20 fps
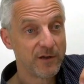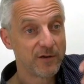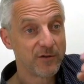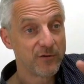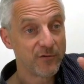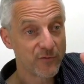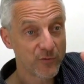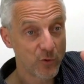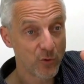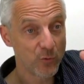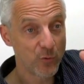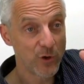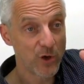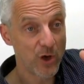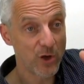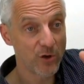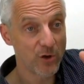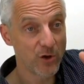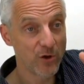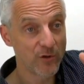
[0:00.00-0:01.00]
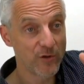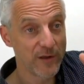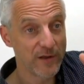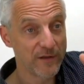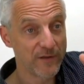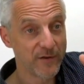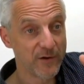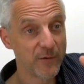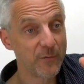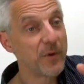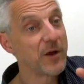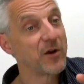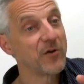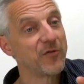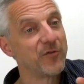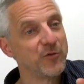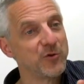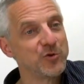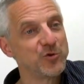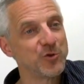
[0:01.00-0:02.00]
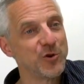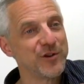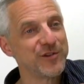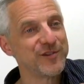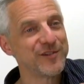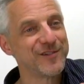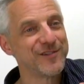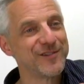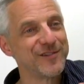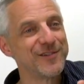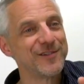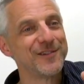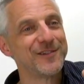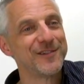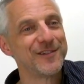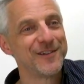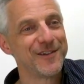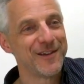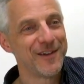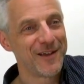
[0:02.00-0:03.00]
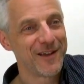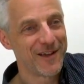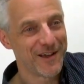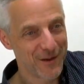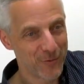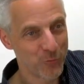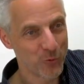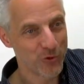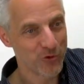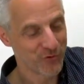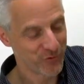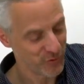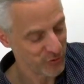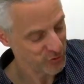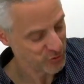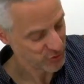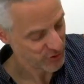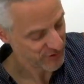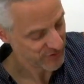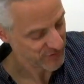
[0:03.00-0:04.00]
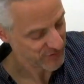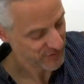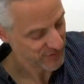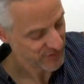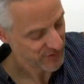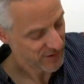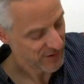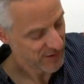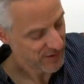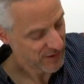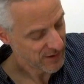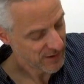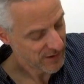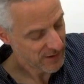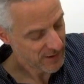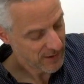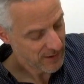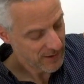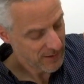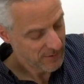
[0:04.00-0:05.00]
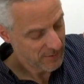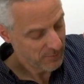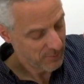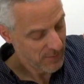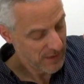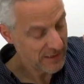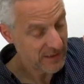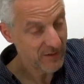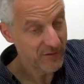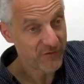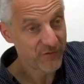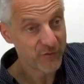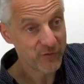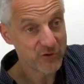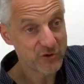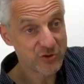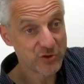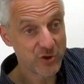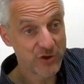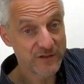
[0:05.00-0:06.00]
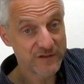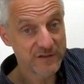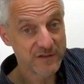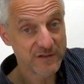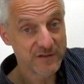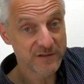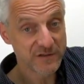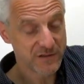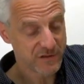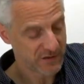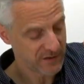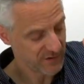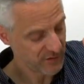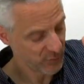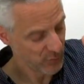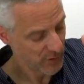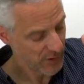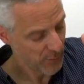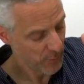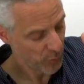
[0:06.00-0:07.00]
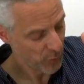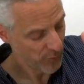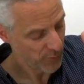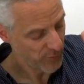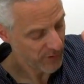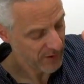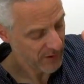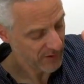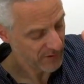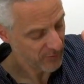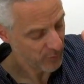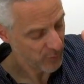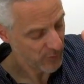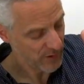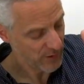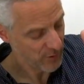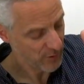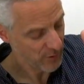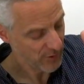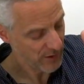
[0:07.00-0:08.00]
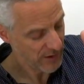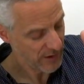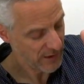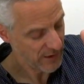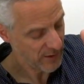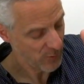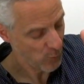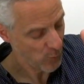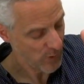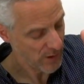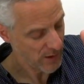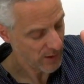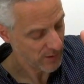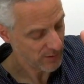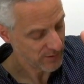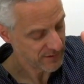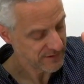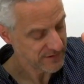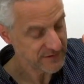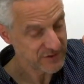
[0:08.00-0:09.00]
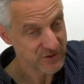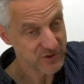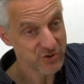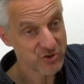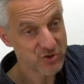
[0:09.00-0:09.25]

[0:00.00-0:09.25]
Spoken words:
Of course, we all know that there are better food choices and worse food choices. Making the food choices is really important because when you're eating well, it's your